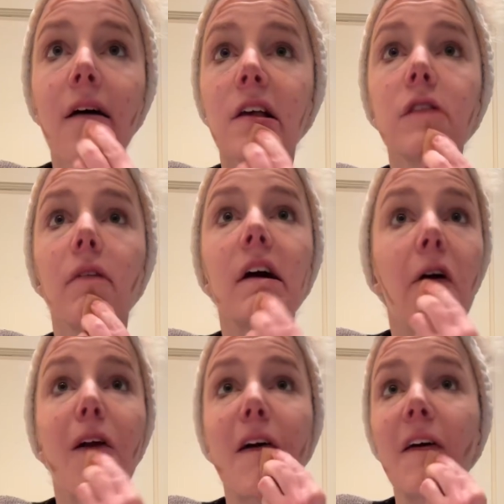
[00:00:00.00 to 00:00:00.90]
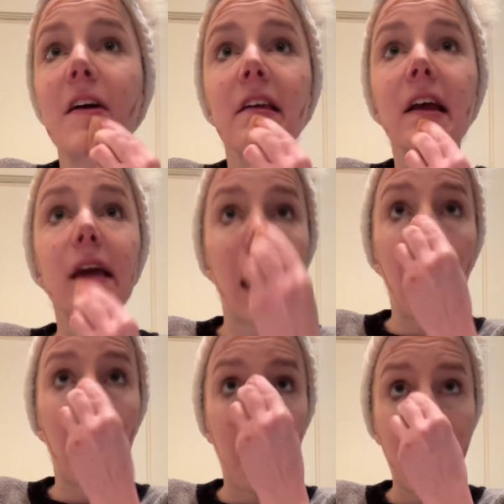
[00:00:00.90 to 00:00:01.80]
So I go to urgent
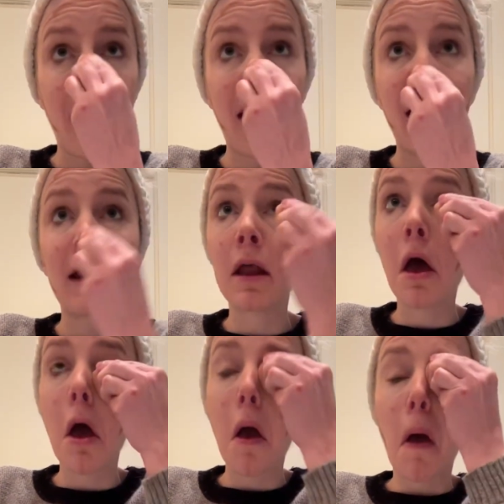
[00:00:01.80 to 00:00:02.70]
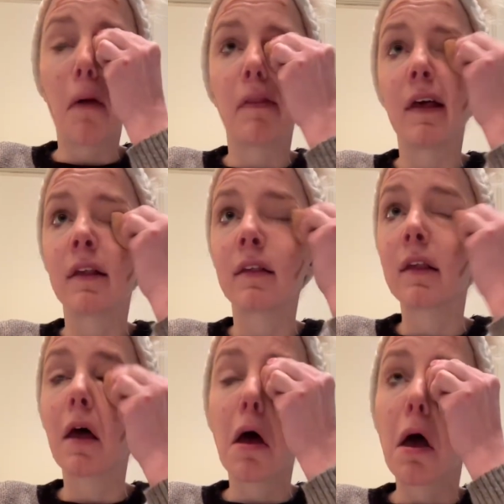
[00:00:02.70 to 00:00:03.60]
care, and this
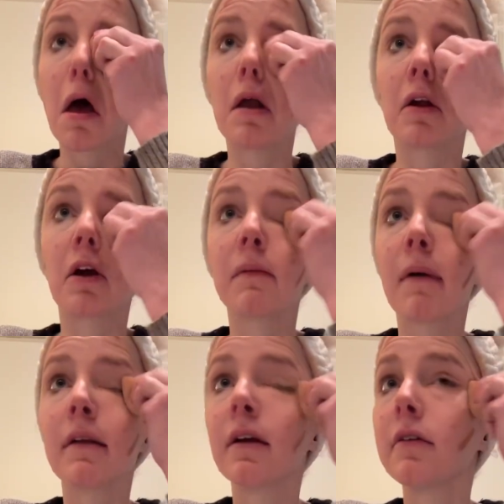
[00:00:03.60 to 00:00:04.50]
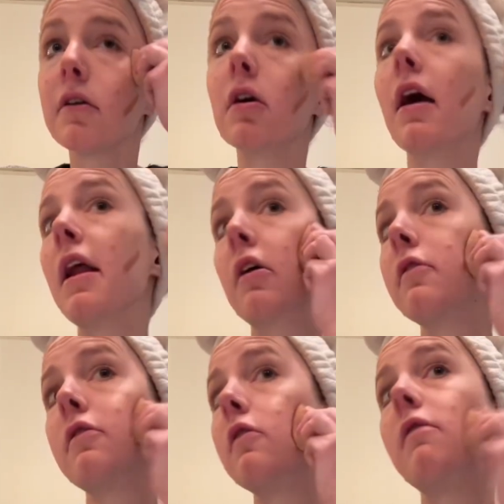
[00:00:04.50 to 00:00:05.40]
nurse practitioner and her
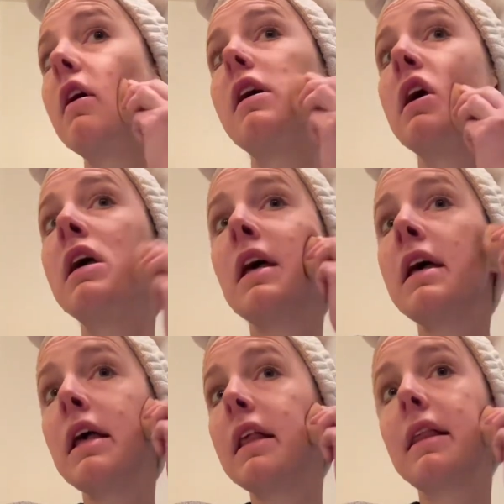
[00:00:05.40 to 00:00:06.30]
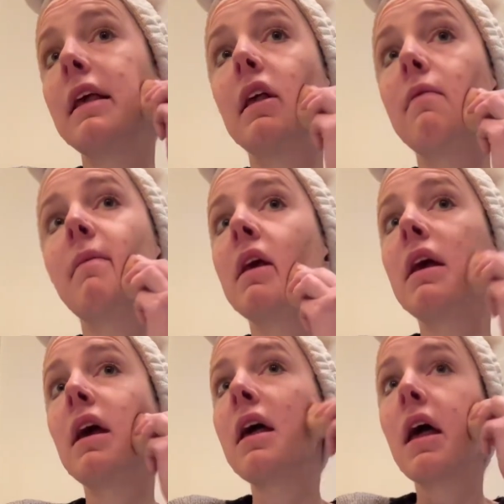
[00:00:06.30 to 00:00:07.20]
student sees
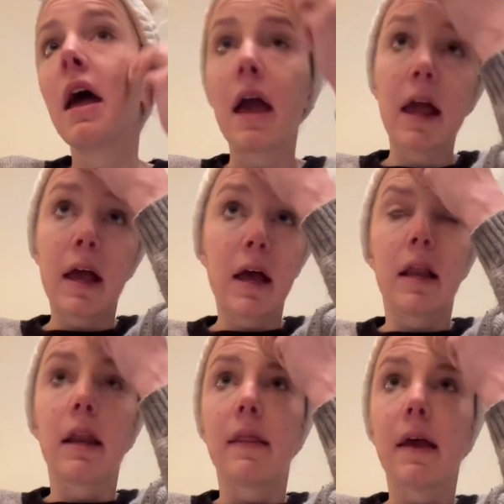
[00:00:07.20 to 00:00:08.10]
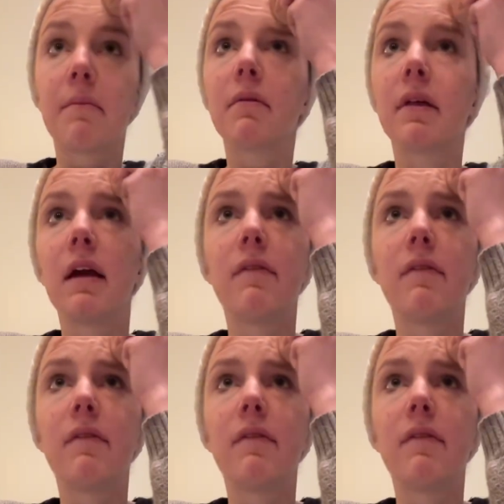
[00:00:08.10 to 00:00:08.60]
me, and they believe